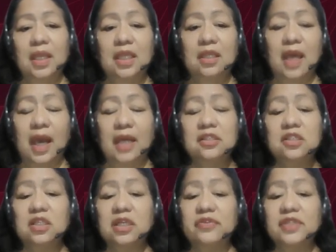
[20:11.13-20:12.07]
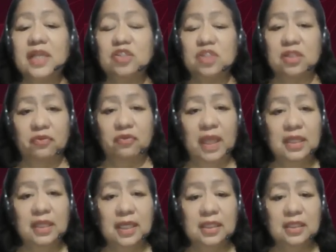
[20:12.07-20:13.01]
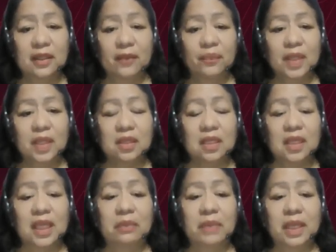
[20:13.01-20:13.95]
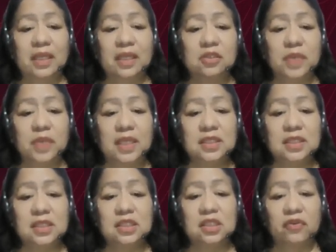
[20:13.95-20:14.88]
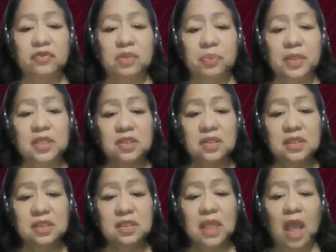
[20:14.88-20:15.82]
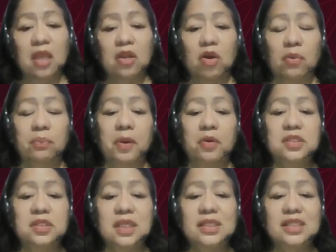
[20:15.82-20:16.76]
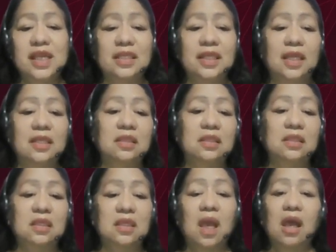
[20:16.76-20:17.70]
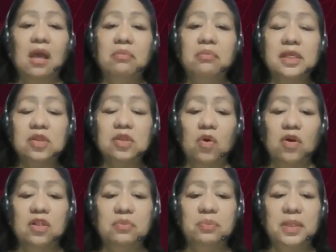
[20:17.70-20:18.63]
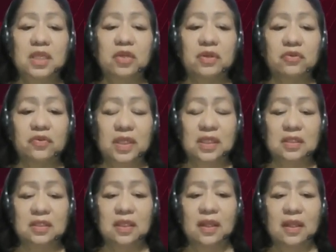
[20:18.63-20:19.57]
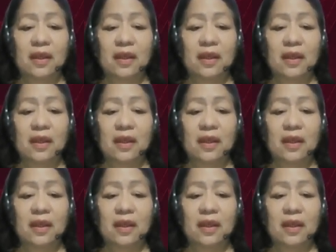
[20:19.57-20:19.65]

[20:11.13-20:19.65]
In the answer of such defendant, the name and addresses of the persons composing said entity must all be revealed.